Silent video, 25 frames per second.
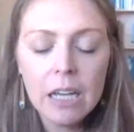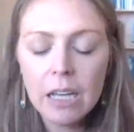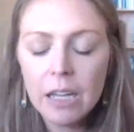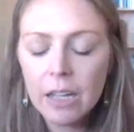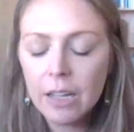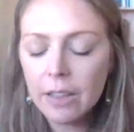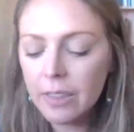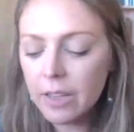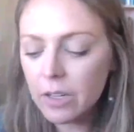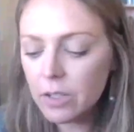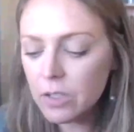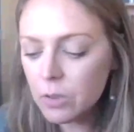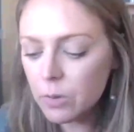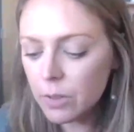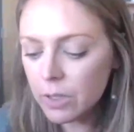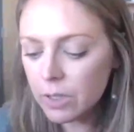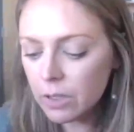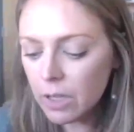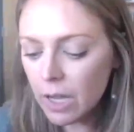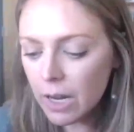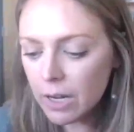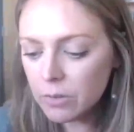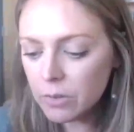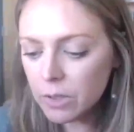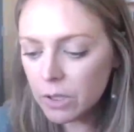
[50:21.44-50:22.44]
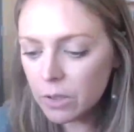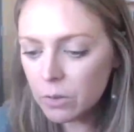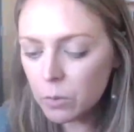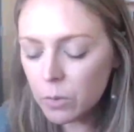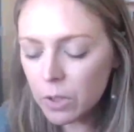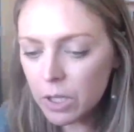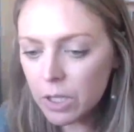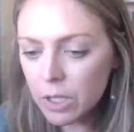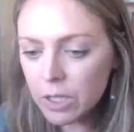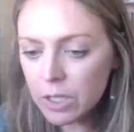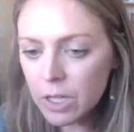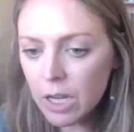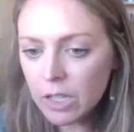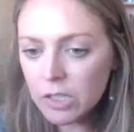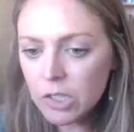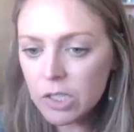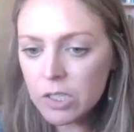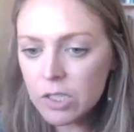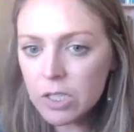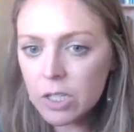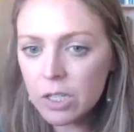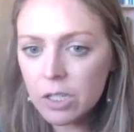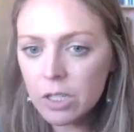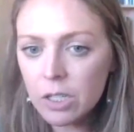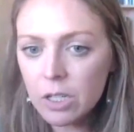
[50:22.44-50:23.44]
They're doing a lot of good work, not just
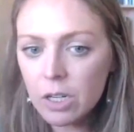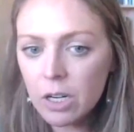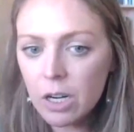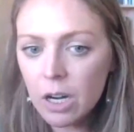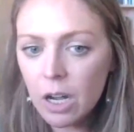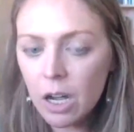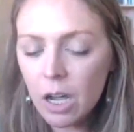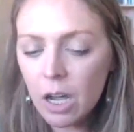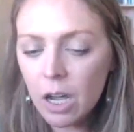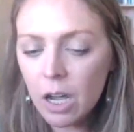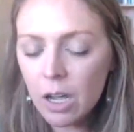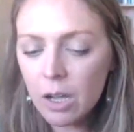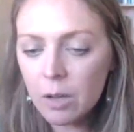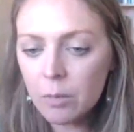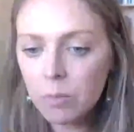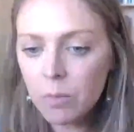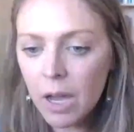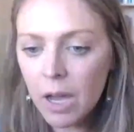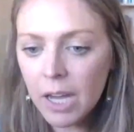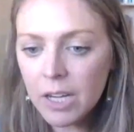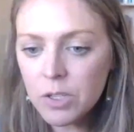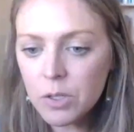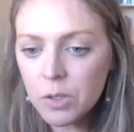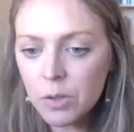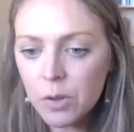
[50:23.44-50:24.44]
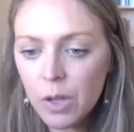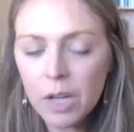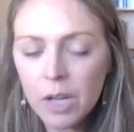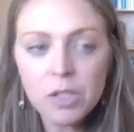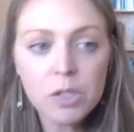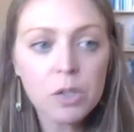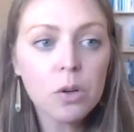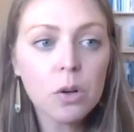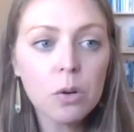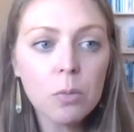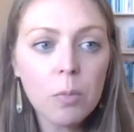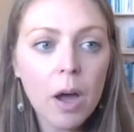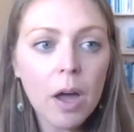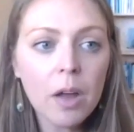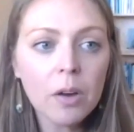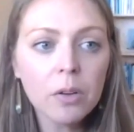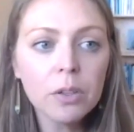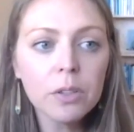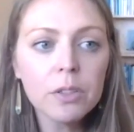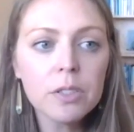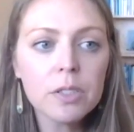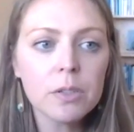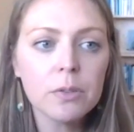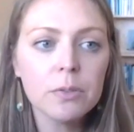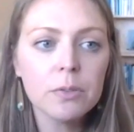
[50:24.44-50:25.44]
on um, hydrological
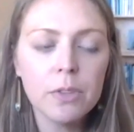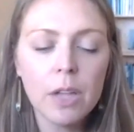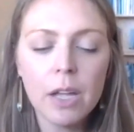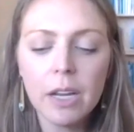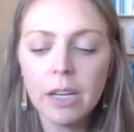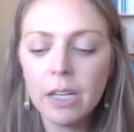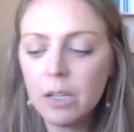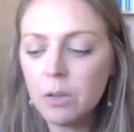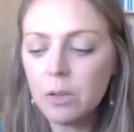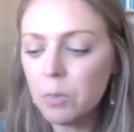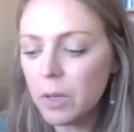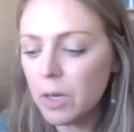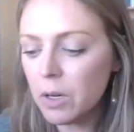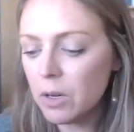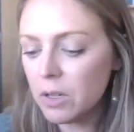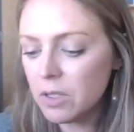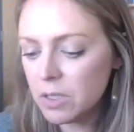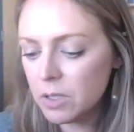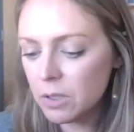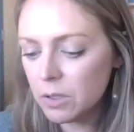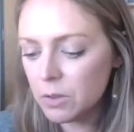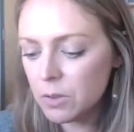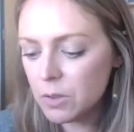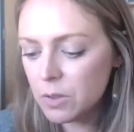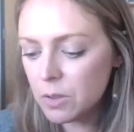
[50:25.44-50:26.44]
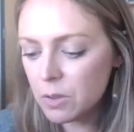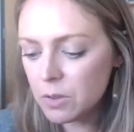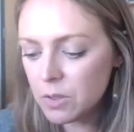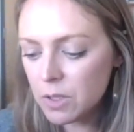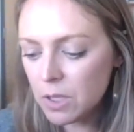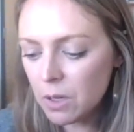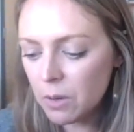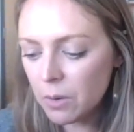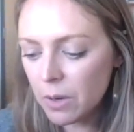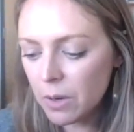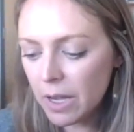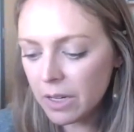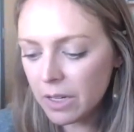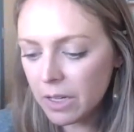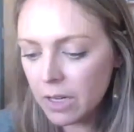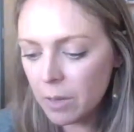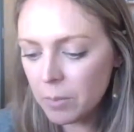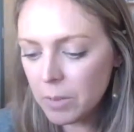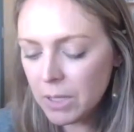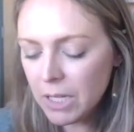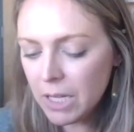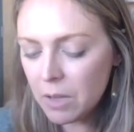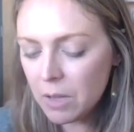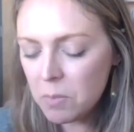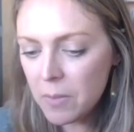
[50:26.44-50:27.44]
models of flooding, but also
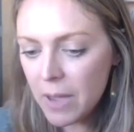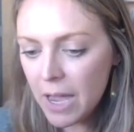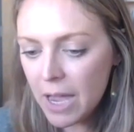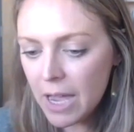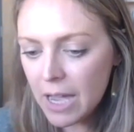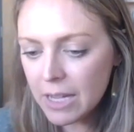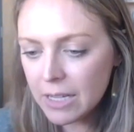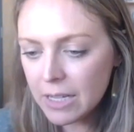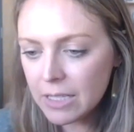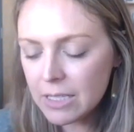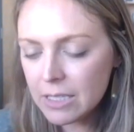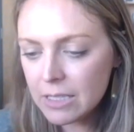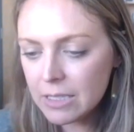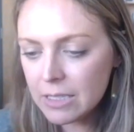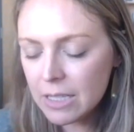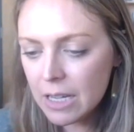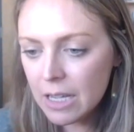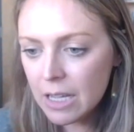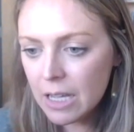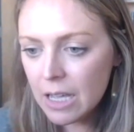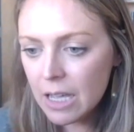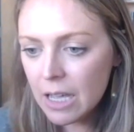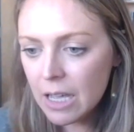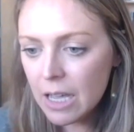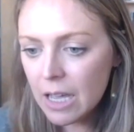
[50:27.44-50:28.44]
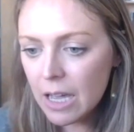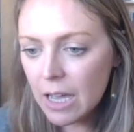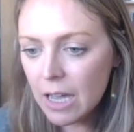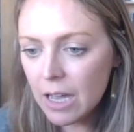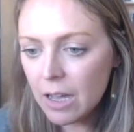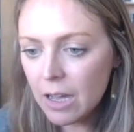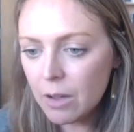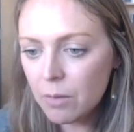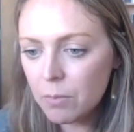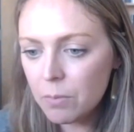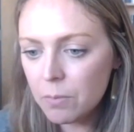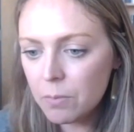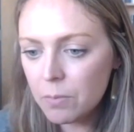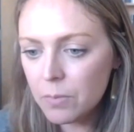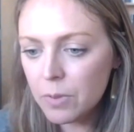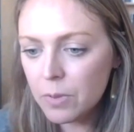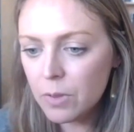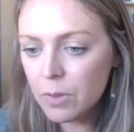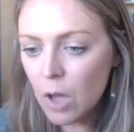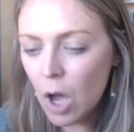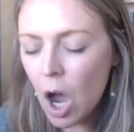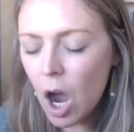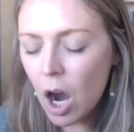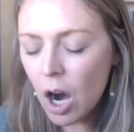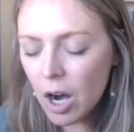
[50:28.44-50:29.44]
socioeconomic impacts um,
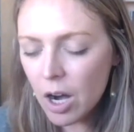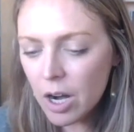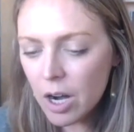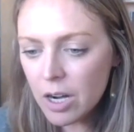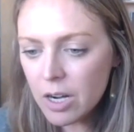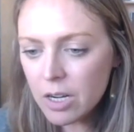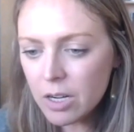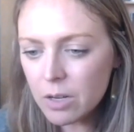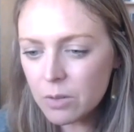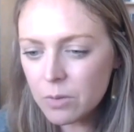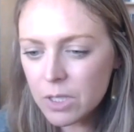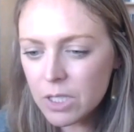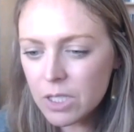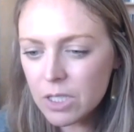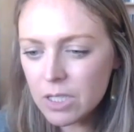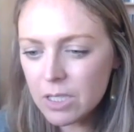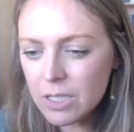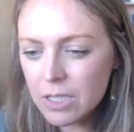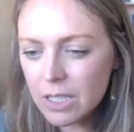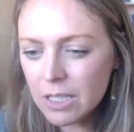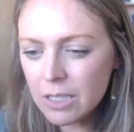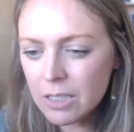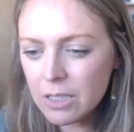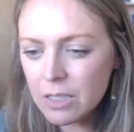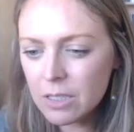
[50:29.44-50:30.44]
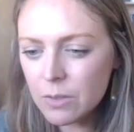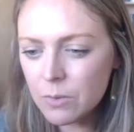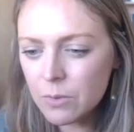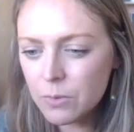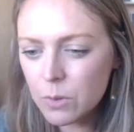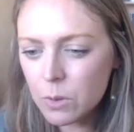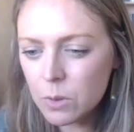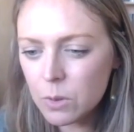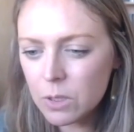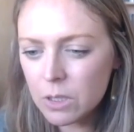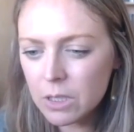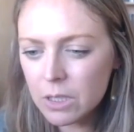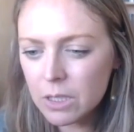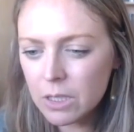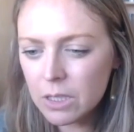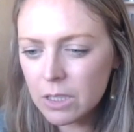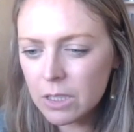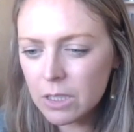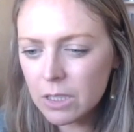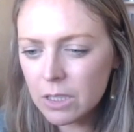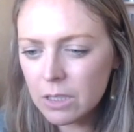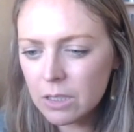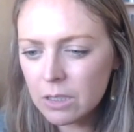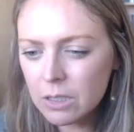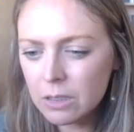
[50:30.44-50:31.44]
HARC, which stands
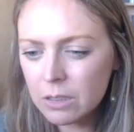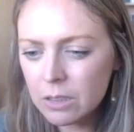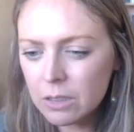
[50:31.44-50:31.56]
for